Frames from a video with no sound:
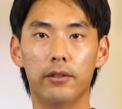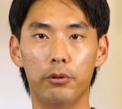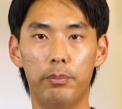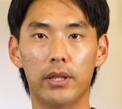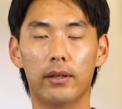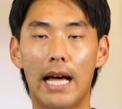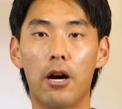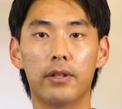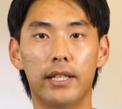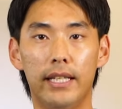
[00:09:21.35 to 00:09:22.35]
will be
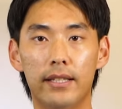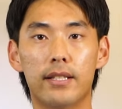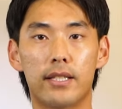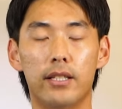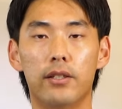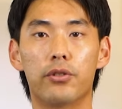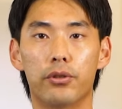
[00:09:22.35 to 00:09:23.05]
allowed in the city of